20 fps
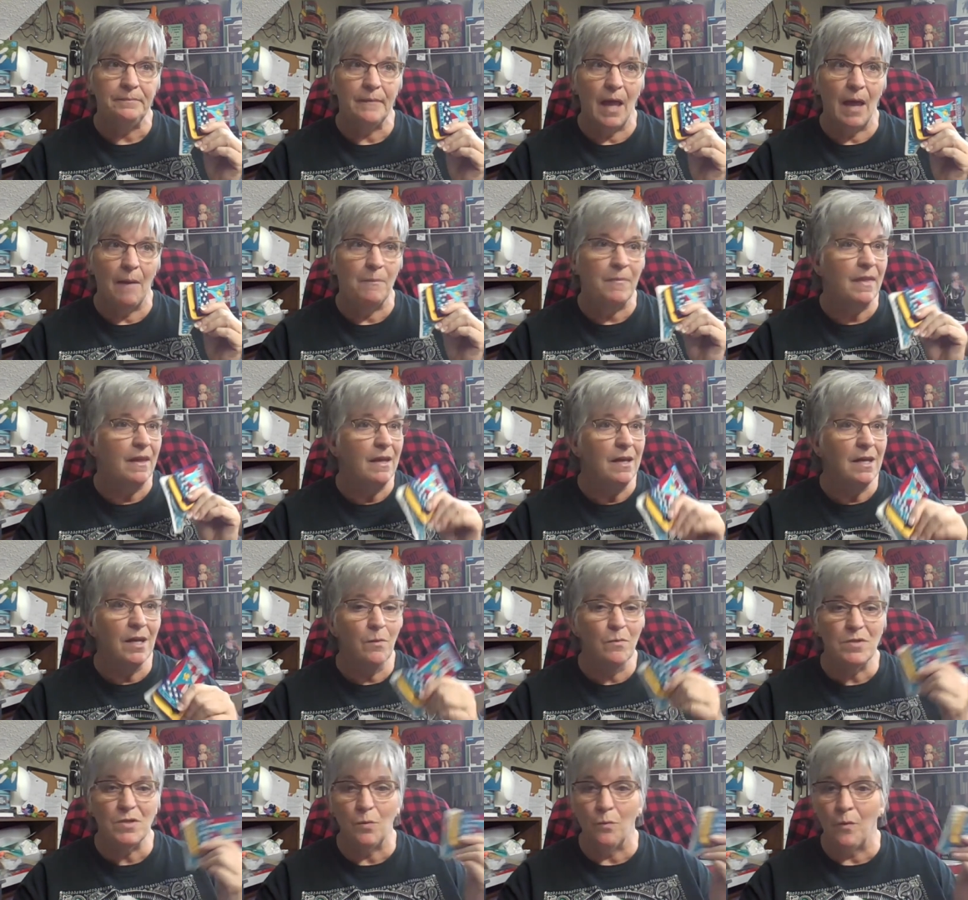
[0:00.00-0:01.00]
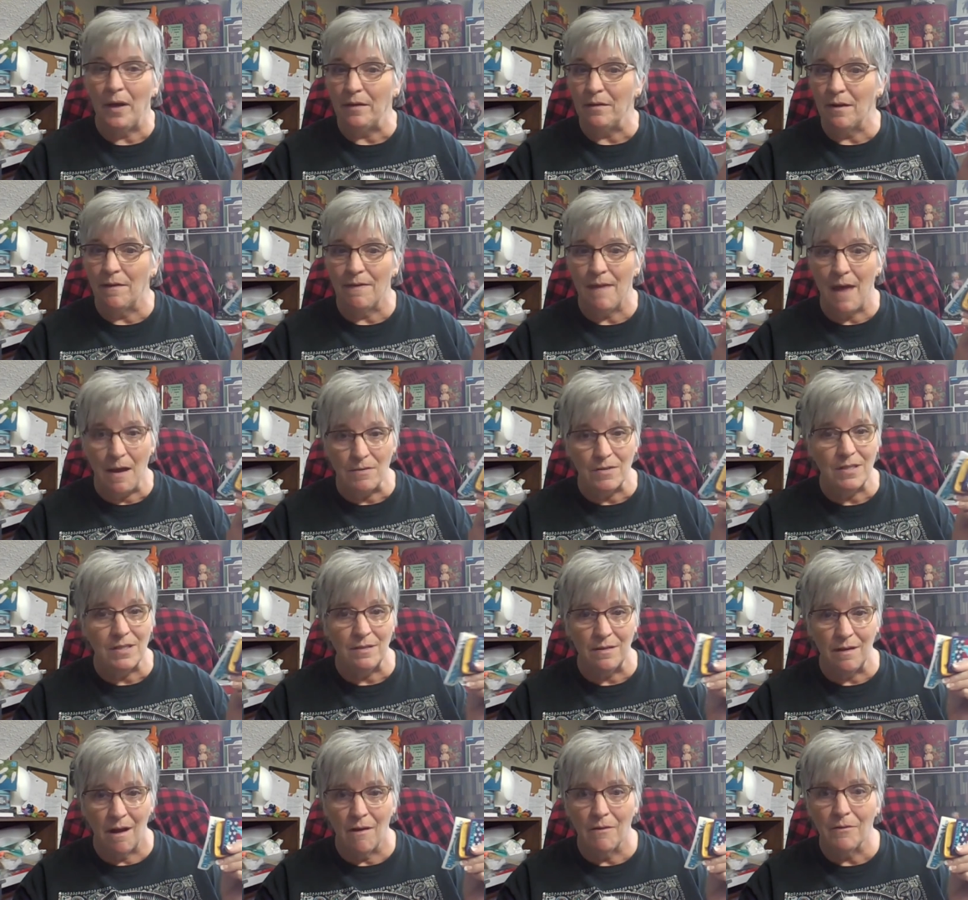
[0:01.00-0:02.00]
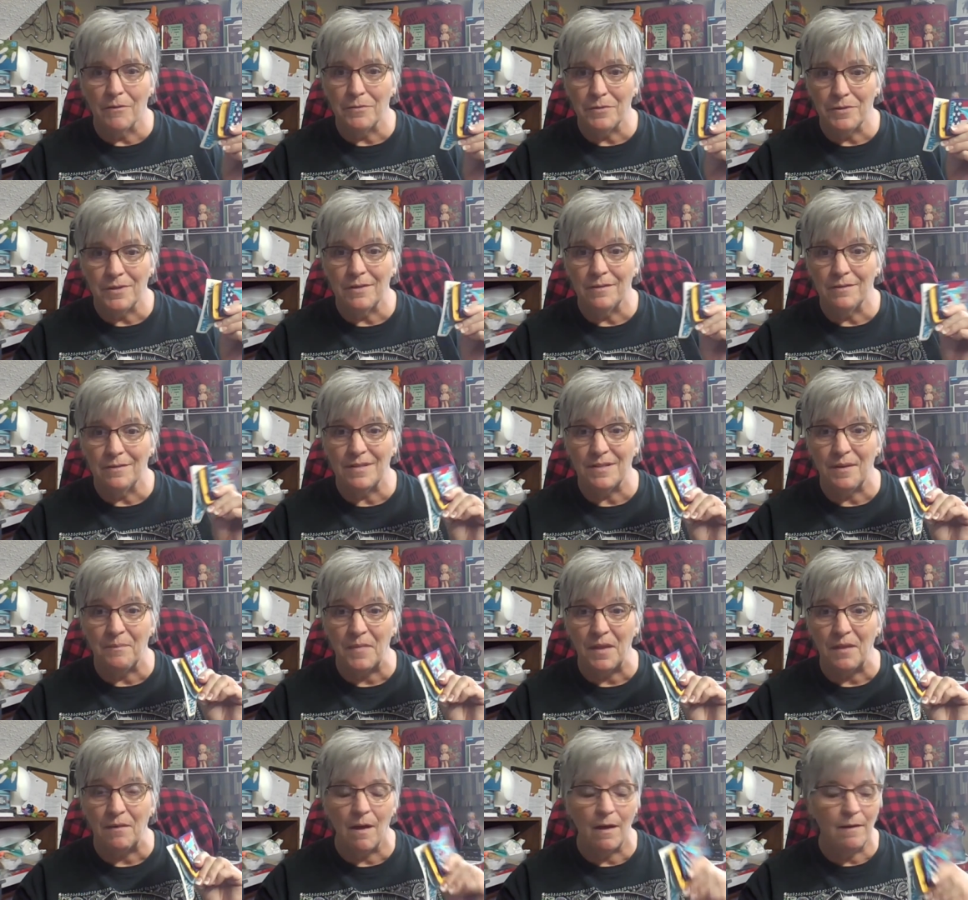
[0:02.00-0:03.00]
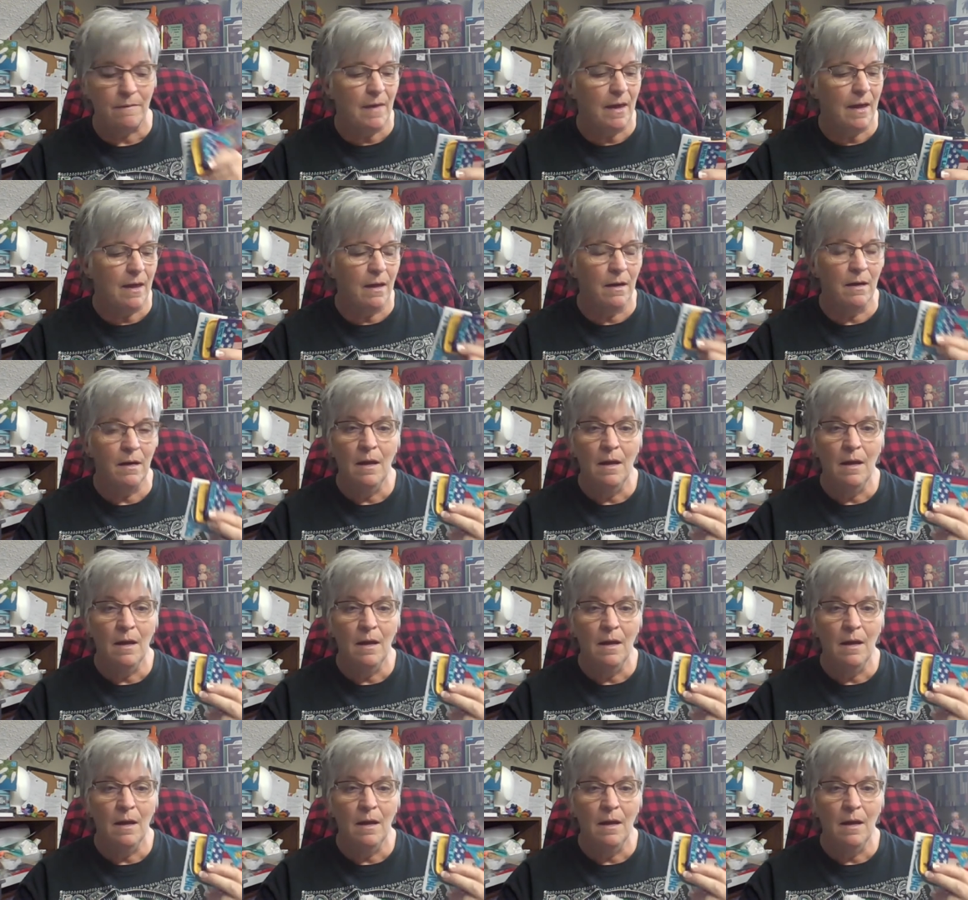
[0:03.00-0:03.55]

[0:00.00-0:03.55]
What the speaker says: I'm thinking it was around $1,000, something like that.